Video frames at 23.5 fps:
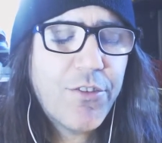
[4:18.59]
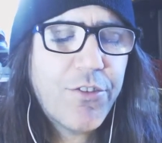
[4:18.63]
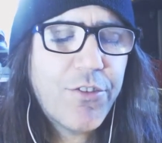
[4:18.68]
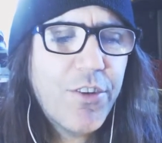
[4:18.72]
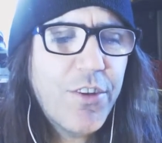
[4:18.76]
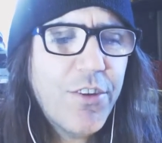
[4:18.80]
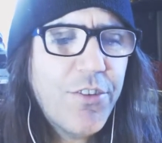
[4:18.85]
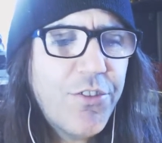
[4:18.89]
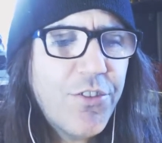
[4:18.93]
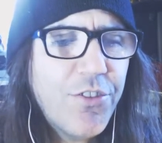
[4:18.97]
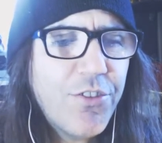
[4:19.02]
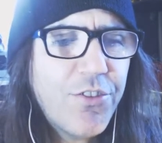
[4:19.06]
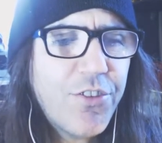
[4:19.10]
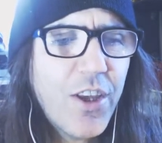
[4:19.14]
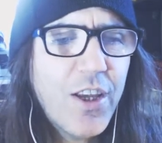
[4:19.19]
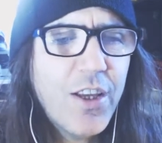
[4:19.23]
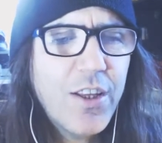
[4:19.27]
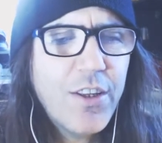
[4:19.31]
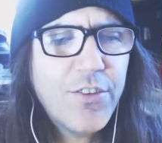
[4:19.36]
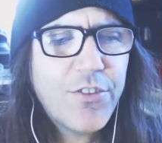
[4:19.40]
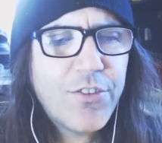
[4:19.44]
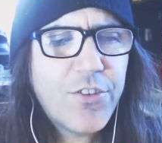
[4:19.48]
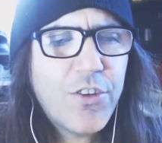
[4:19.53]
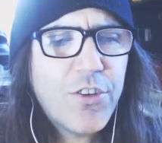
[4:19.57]
So this is
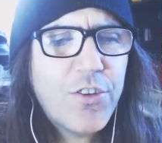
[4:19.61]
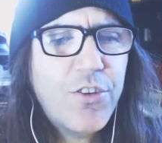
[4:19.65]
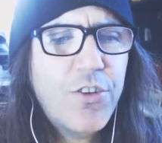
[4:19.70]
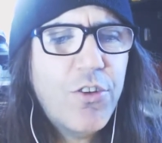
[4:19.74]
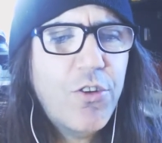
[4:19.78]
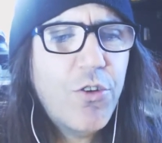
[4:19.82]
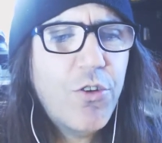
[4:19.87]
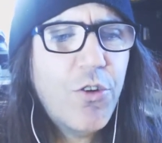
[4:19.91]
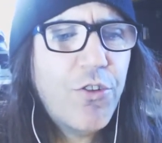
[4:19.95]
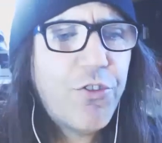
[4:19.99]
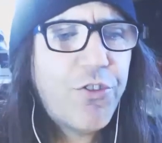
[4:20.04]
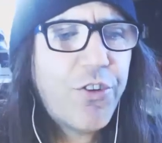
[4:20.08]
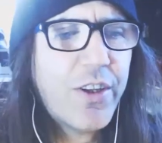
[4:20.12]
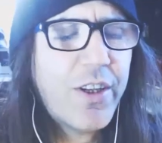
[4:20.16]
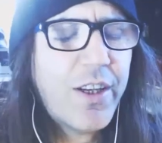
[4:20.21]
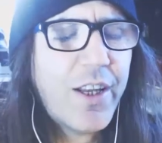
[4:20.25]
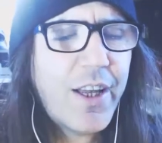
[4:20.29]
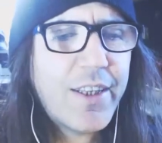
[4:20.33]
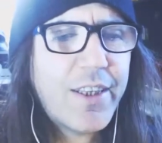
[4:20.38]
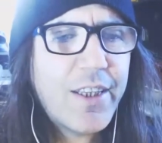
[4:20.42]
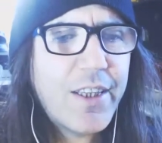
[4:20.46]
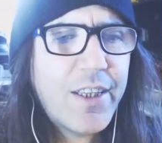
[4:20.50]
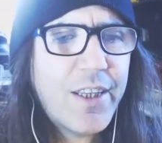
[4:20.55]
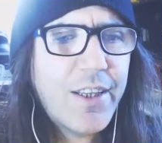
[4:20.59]
this is good news, and
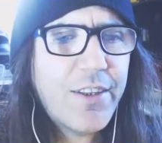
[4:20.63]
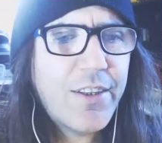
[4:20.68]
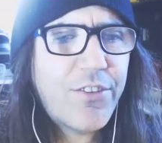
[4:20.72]
I think